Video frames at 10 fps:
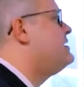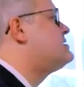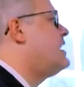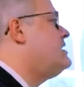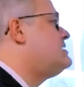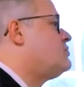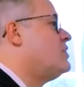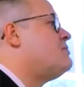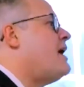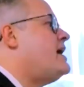this case, it
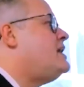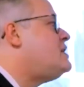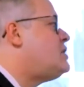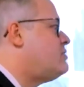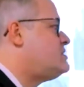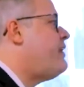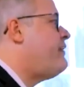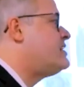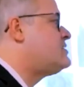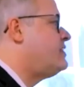was my initial
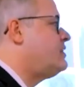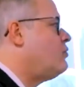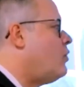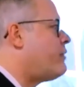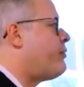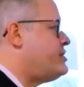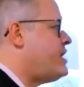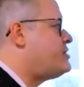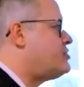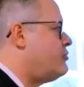experience with one
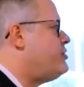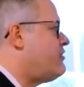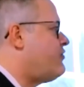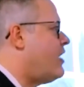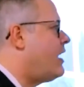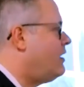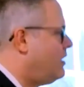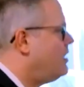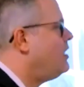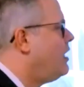projection of MIFR,
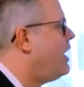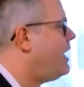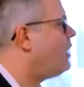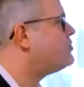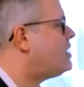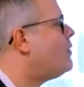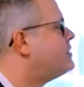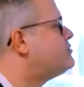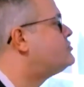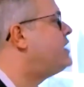and also I
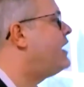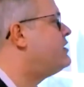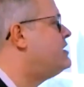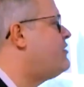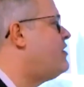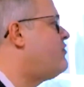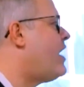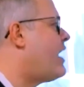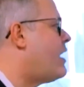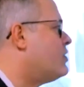wanted to check the
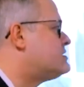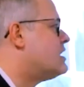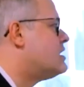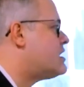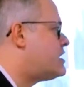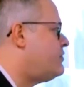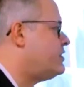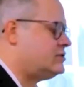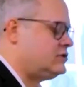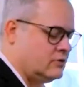FFR. I was learning with
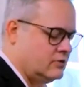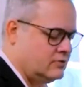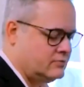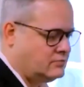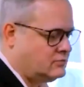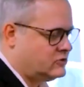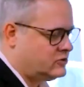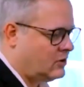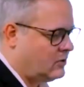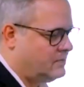the tool.
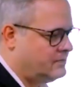So